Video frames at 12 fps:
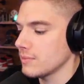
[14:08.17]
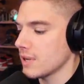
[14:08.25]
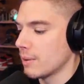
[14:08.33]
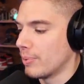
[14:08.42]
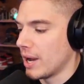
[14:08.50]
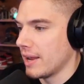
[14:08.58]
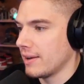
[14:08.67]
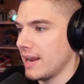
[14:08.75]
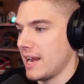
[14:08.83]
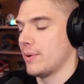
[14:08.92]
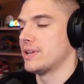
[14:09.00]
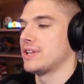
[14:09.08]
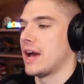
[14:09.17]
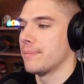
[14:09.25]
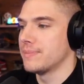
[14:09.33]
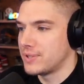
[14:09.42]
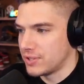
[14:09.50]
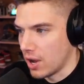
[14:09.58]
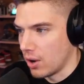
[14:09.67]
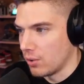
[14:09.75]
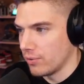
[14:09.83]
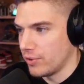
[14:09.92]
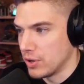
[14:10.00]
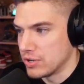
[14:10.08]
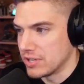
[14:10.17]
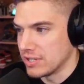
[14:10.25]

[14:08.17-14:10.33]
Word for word: But anyways, yeah. So Fusions